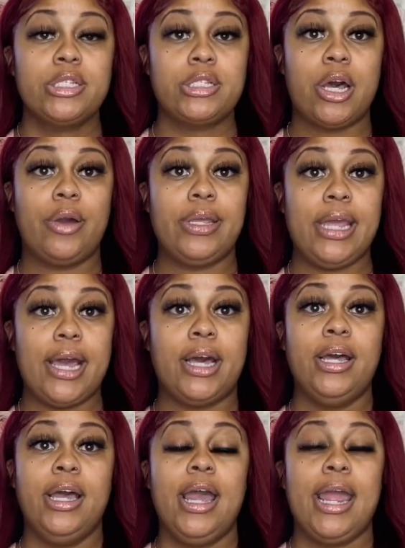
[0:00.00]
So,
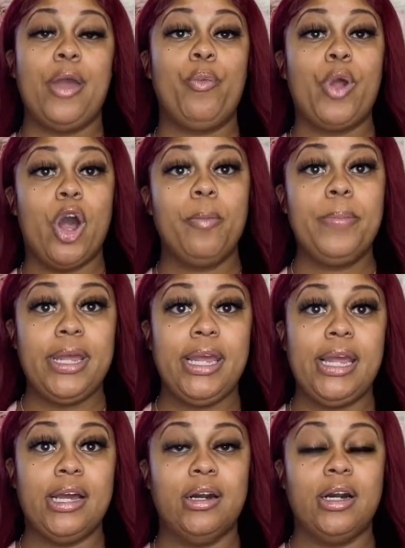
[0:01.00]
yeah, it will
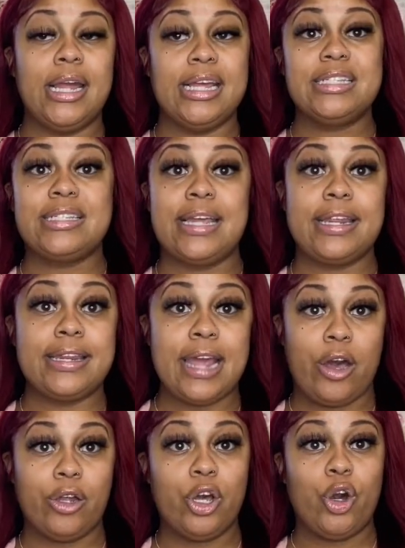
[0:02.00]
be an instant
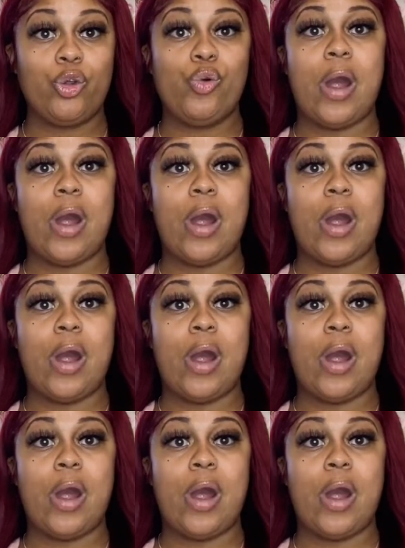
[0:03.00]
download.